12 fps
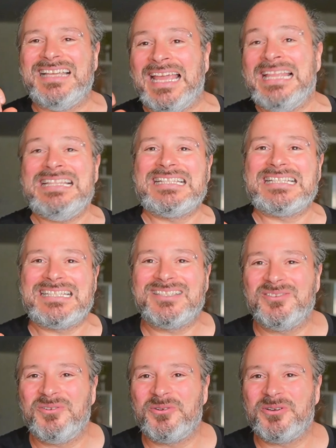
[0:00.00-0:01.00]
hints
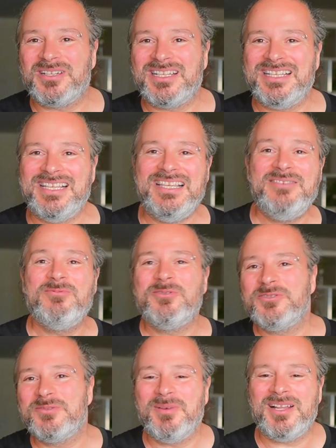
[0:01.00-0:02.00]
or
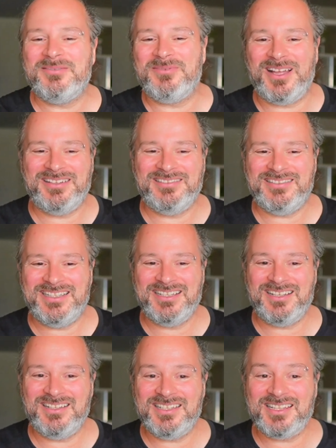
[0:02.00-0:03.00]
keywords modifier, they
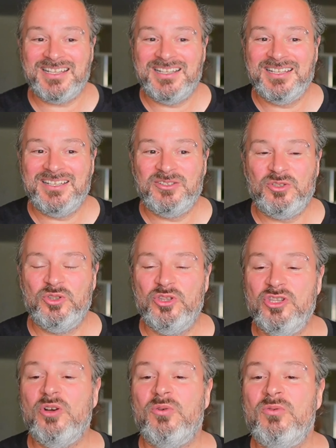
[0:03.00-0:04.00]
call it, to
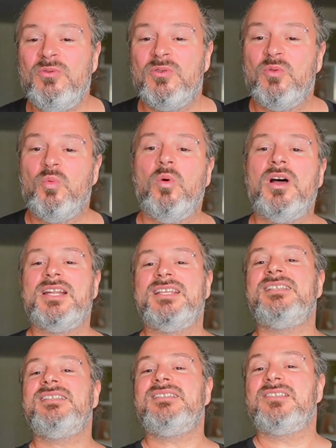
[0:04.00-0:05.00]
know what
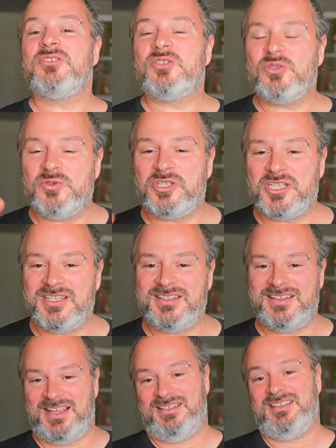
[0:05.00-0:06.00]
is the search
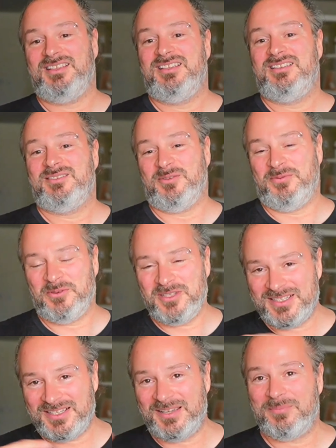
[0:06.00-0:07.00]
intent. So for
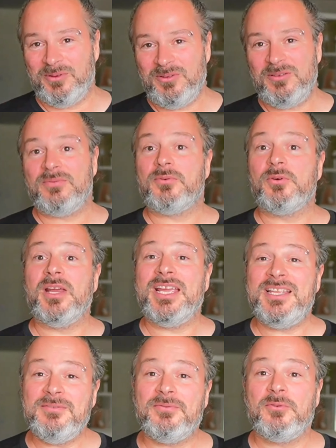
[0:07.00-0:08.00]
example, for
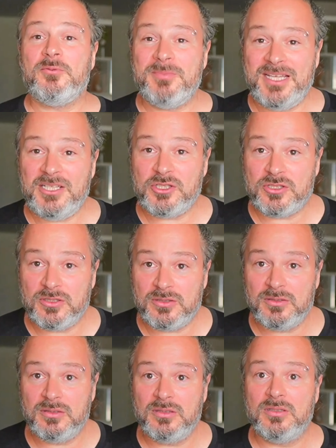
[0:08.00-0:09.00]

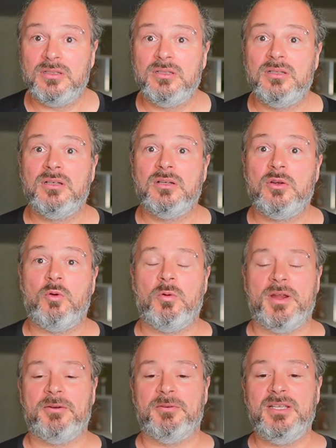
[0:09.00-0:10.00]
informational
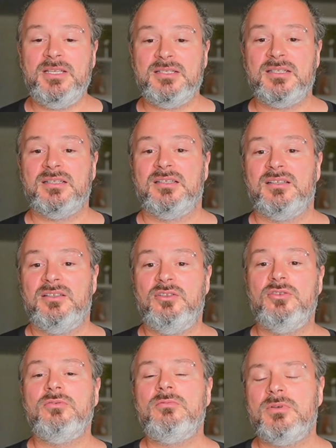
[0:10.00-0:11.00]
queries,
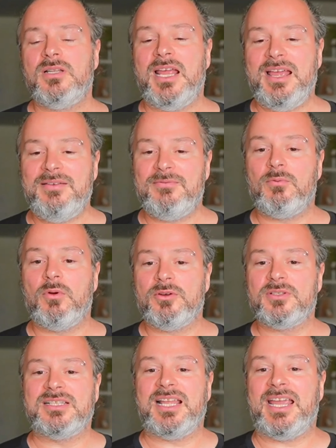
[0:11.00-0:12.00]
you will have
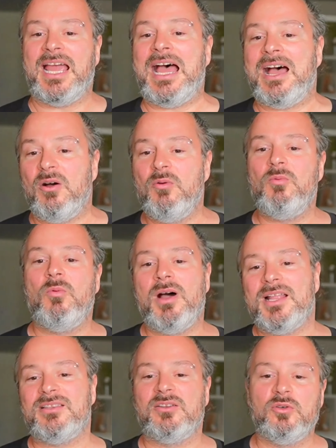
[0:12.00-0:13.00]
words like how,
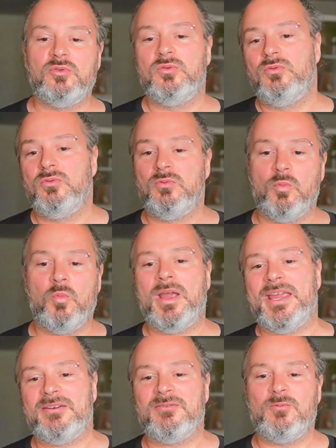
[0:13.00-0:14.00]
what, who,
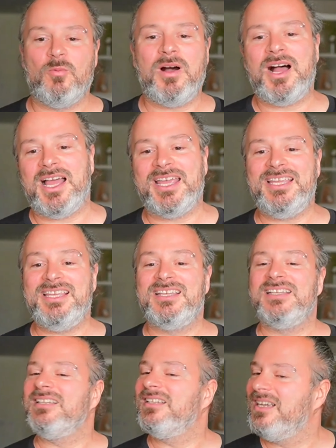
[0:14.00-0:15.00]
where, why,
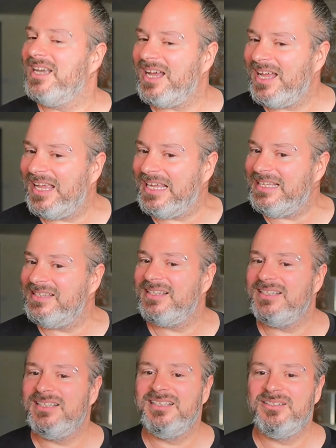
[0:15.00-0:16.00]
guide,
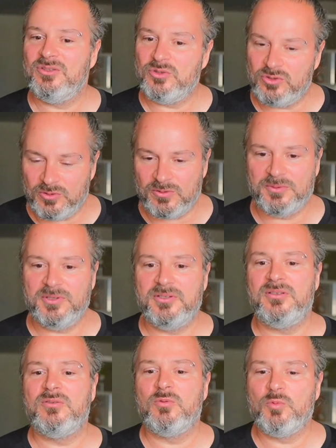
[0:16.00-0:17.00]

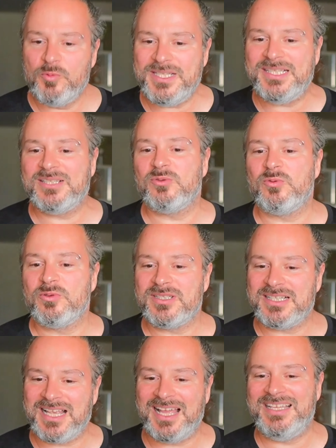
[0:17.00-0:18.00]
tutorial, resource,
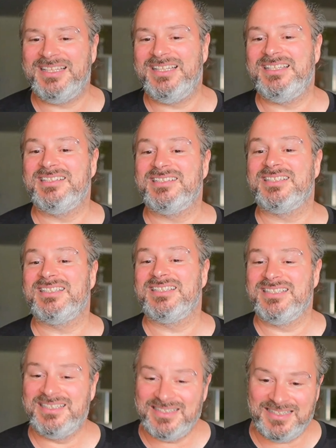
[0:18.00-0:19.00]
ideas,
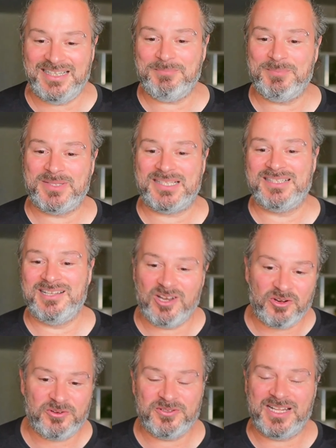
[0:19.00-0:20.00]
tips,
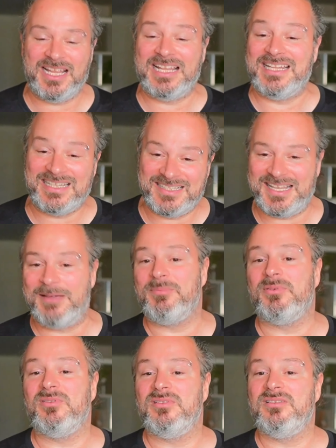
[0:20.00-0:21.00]
learn, and
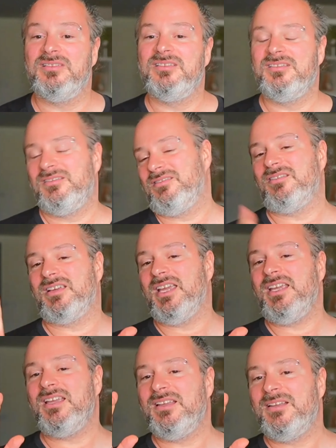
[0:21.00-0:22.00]
example. Okay?